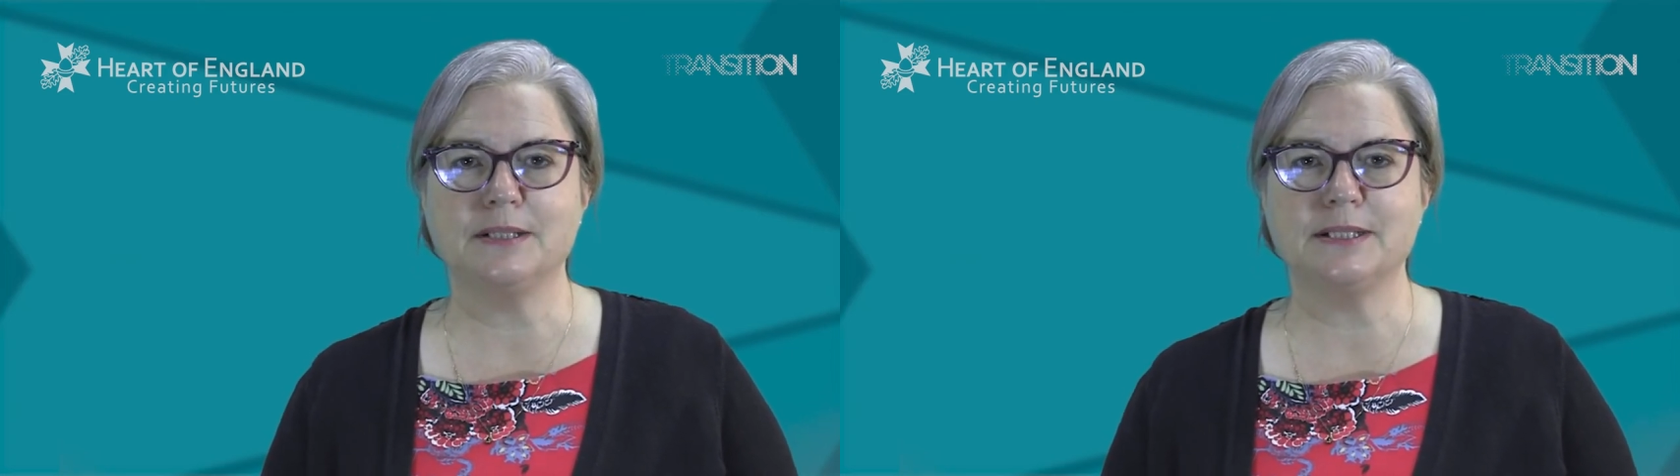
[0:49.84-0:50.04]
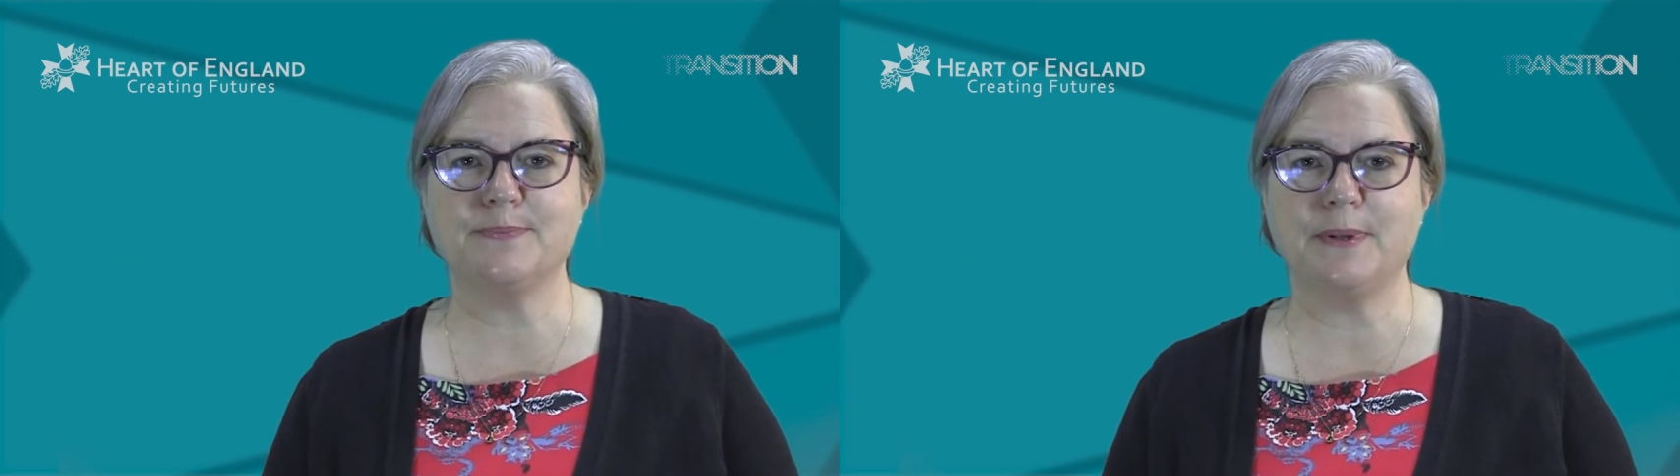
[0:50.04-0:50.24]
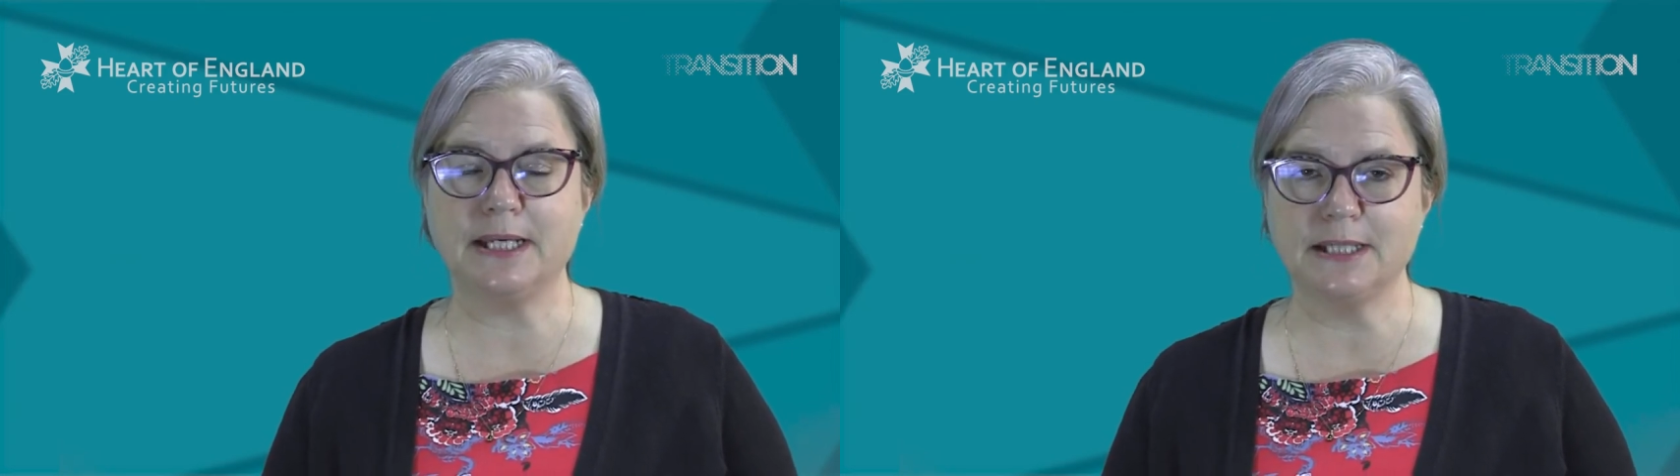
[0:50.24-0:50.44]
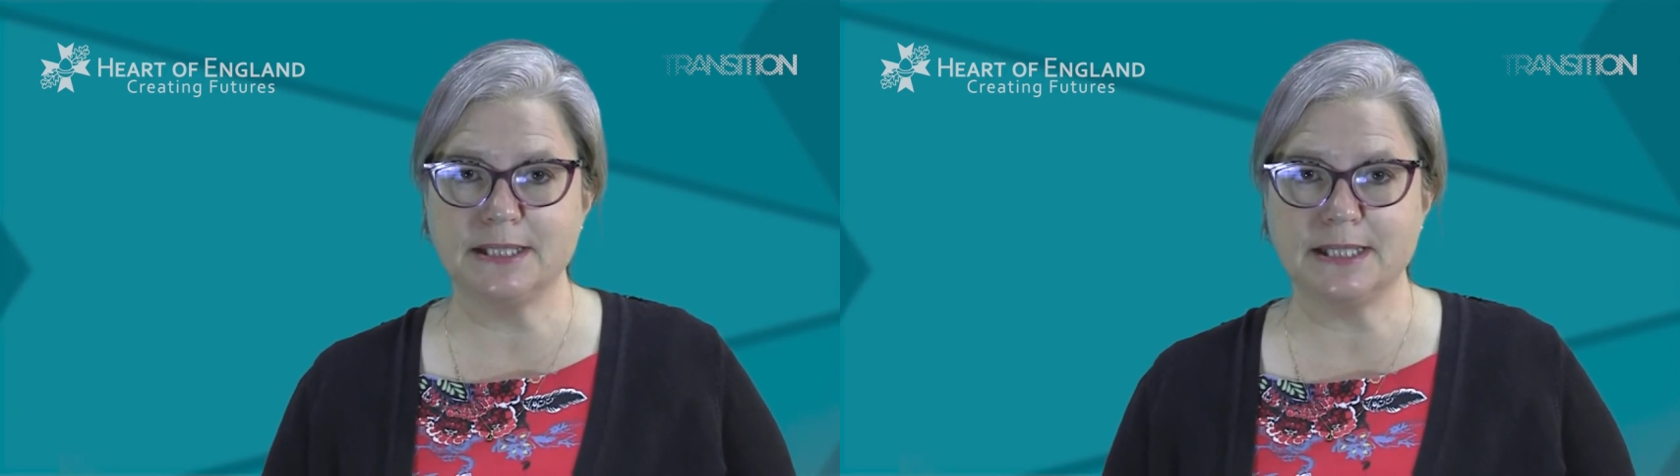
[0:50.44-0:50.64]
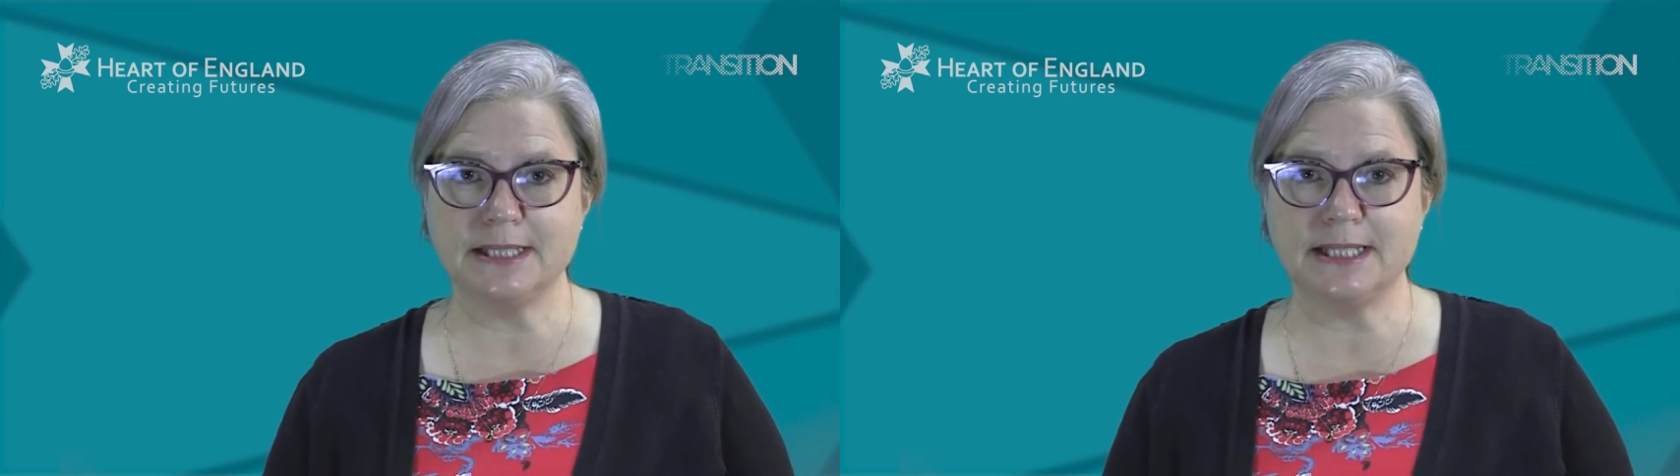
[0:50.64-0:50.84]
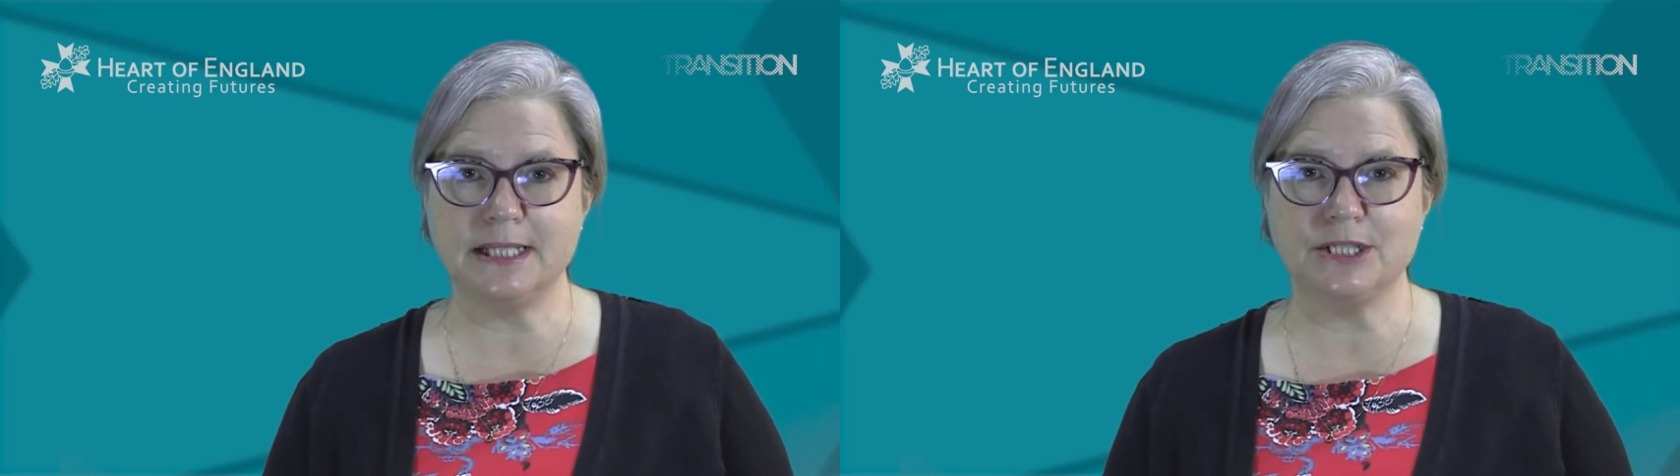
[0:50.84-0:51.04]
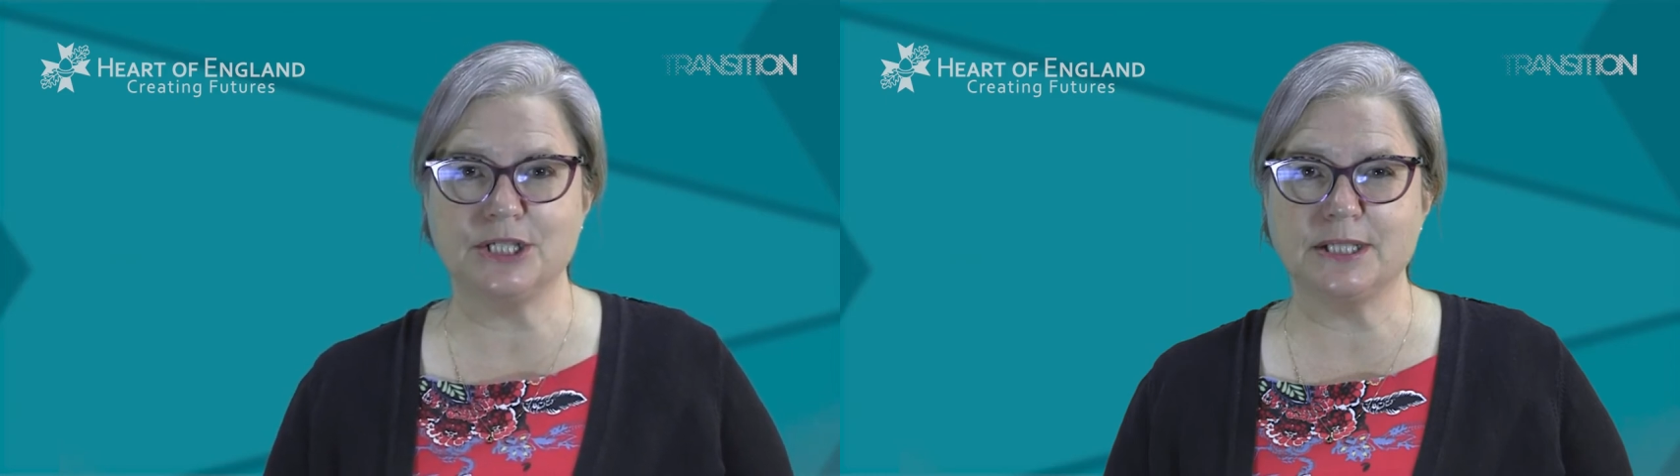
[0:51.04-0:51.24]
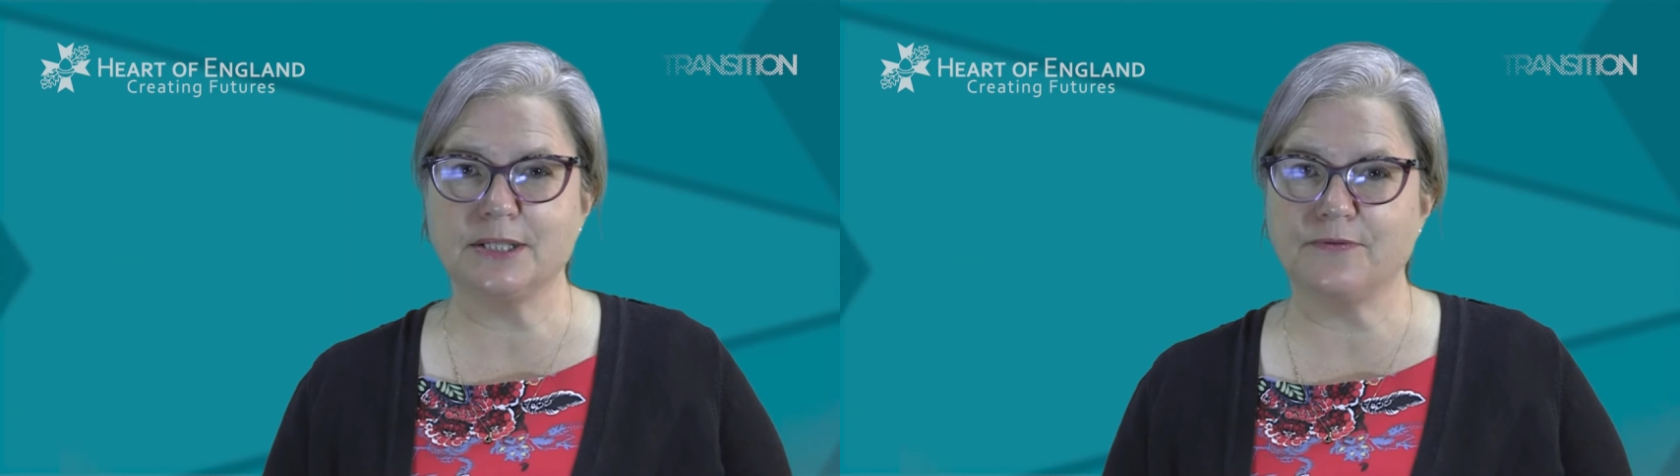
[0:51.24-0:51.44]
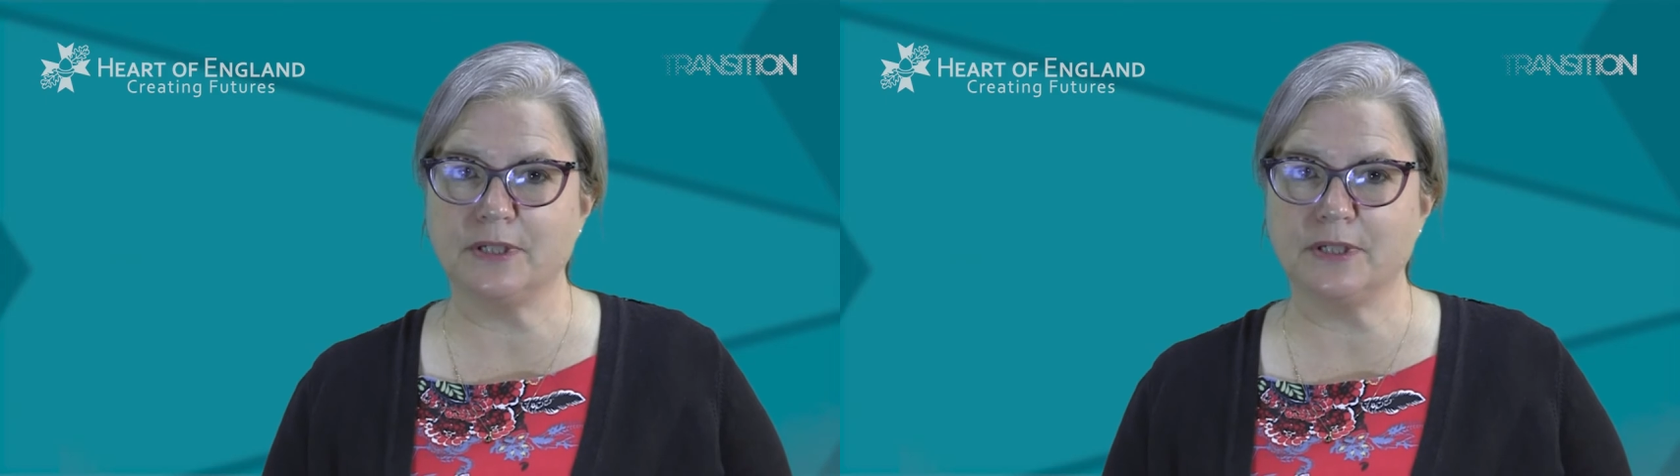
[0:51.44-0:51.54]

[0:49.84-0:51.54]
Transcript: speaking to the teachers to